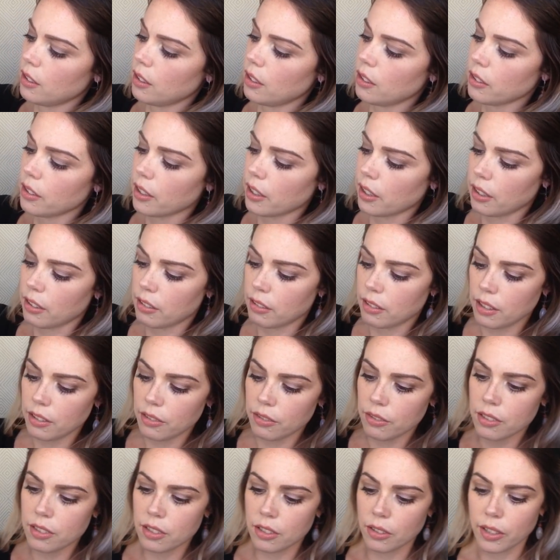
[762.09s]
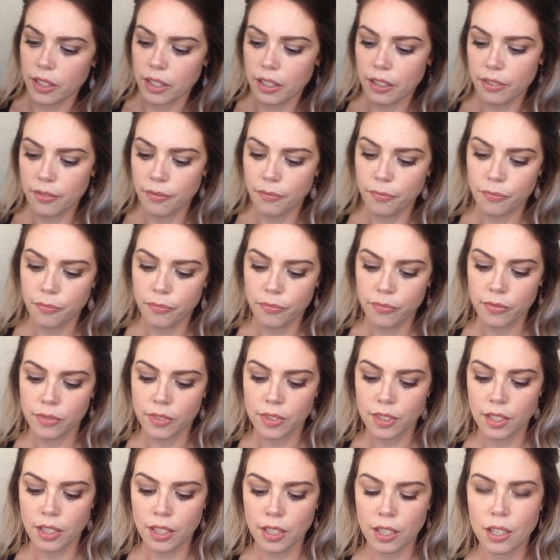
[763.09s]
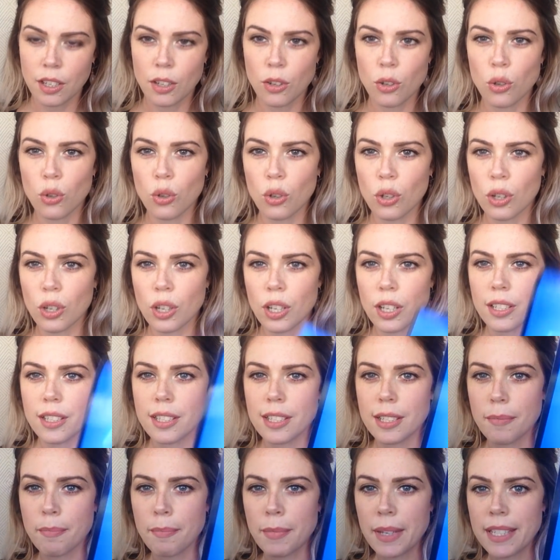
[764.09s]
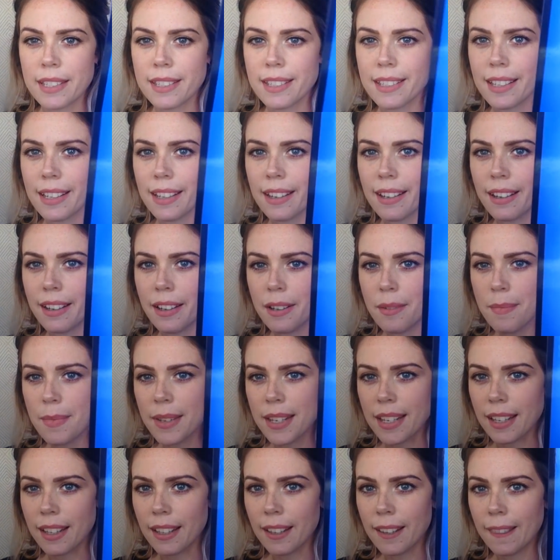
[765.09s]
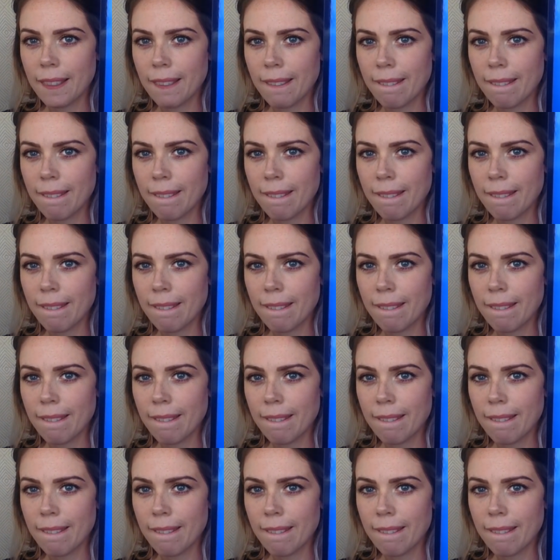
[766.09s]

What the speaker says: Okay, that was quick. Domestic Harmony.